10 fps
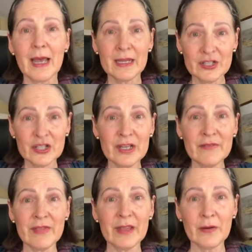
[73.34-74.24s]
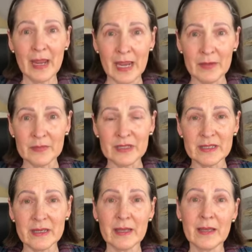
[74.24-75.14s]
achieve their
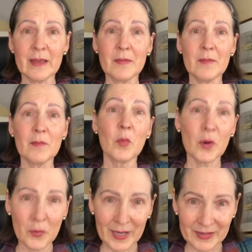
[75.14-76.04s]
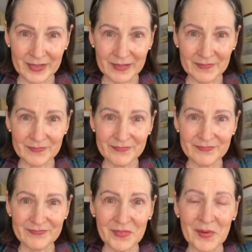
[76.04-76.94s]
aims more quickly,
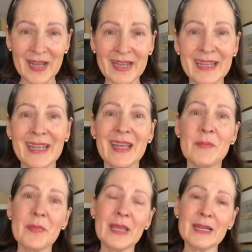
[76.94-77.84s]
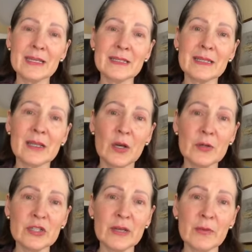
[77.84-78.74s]
okay? Because
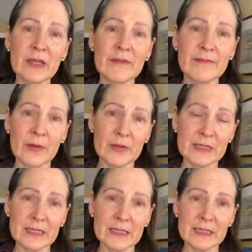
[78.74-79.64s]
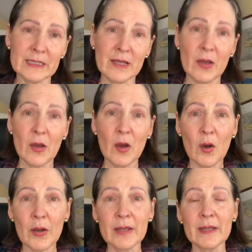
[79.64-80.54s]
coaching really focuses
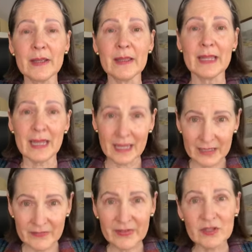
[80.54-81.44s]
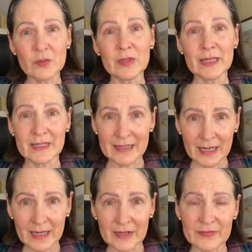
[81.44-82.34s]
on the individual
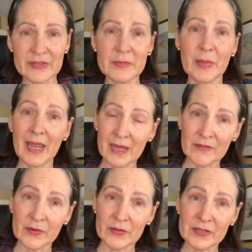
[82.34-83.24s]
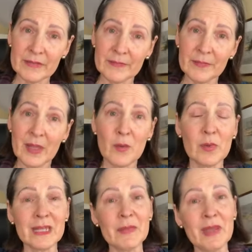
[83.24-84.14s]
executive's behaviors,
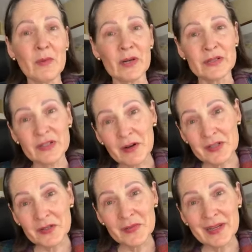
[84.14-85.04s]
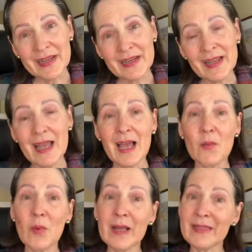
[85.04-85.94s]
what they may want to start doing,
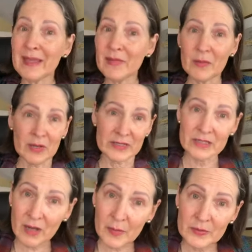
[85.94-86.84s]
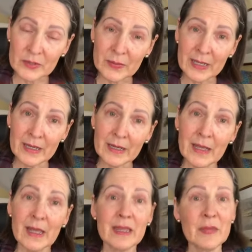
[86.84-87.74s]
what they may want to stop
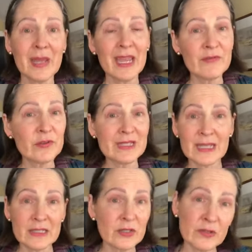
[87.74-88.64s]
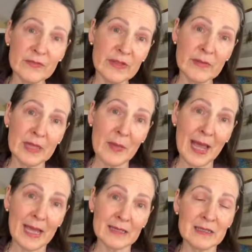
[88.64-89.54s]
doing, the behaviors that served them in the
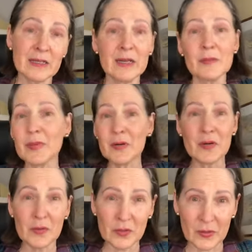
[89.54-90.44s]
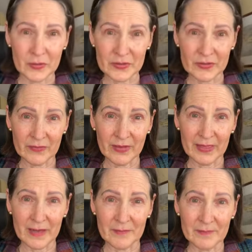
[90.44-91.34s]
past but are no longer
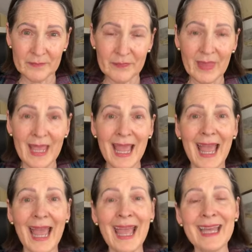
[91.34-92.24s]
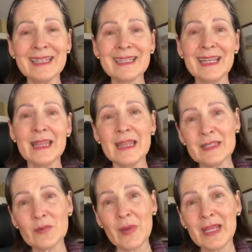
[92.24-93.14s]
serving them. And in
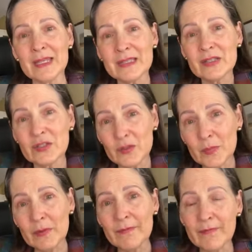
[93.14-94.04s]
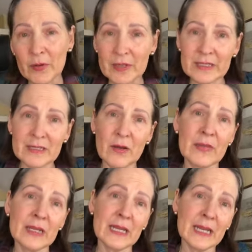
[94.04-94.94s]
this way, it's super focused
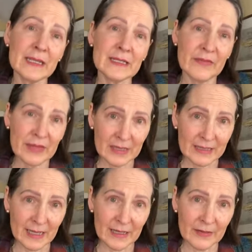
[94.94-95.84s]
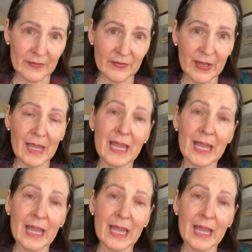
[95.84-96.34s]
on the needs of the executive